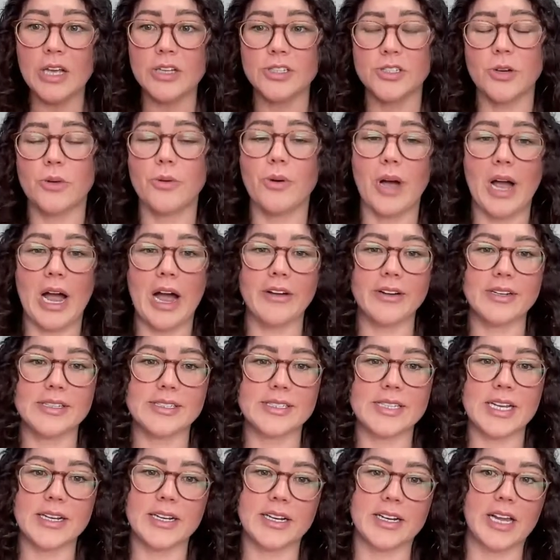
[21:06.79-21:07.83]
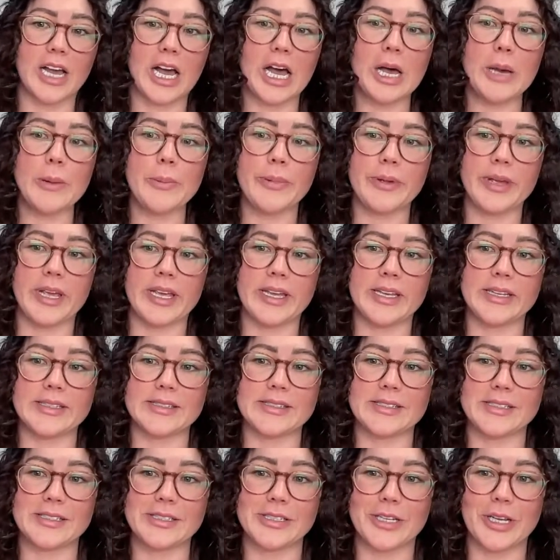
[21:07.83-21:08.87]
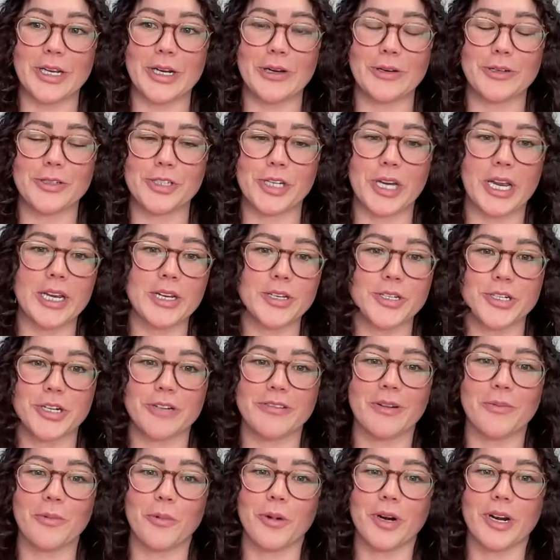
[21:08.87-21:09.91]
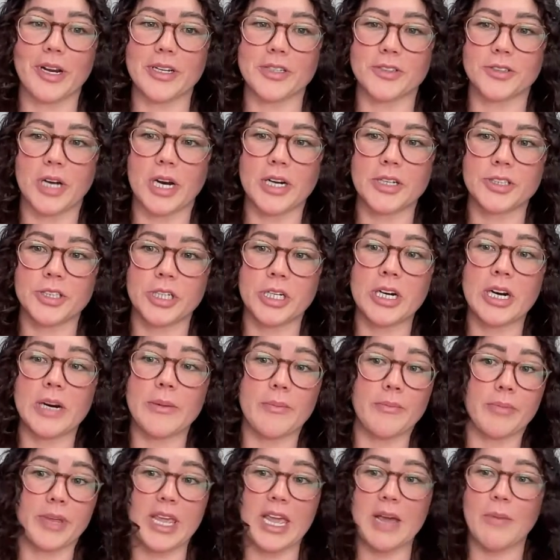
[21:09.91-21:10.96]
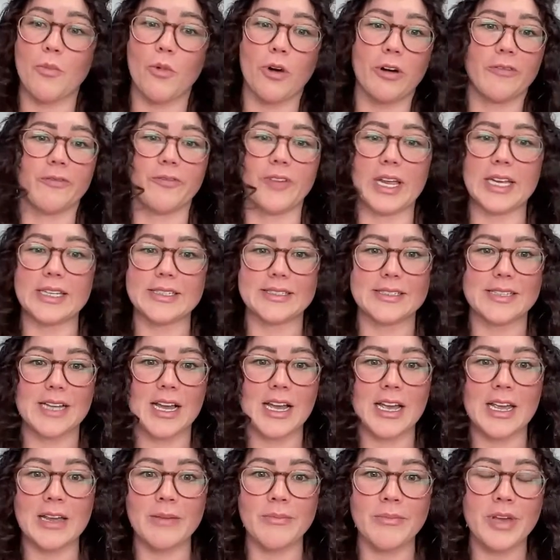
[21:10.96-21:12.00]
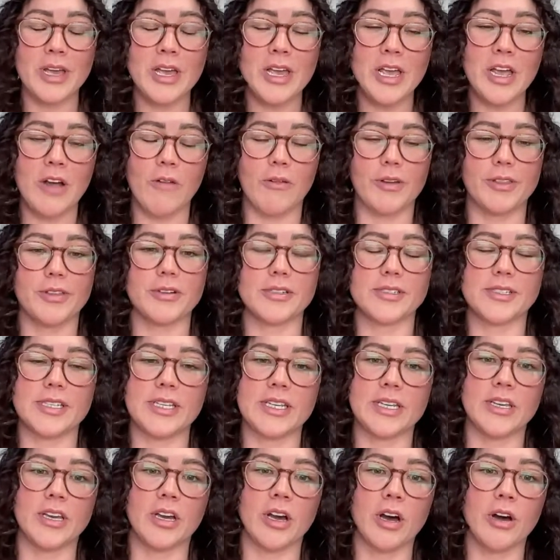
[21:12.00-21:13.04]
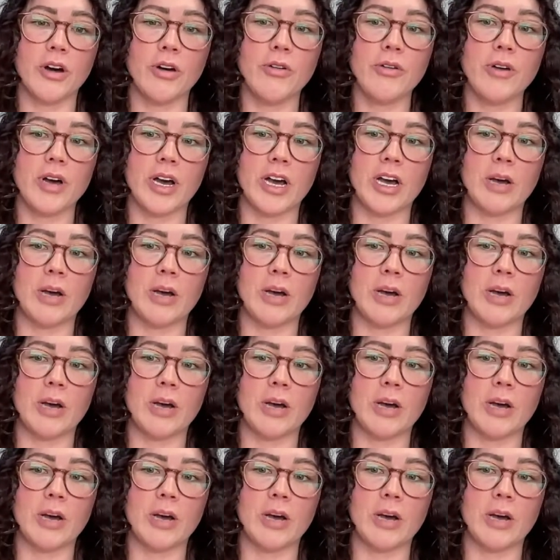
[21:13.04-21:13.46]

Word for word: so how to stand it up is, you know, change your reporting structure, get more face time with your CEO.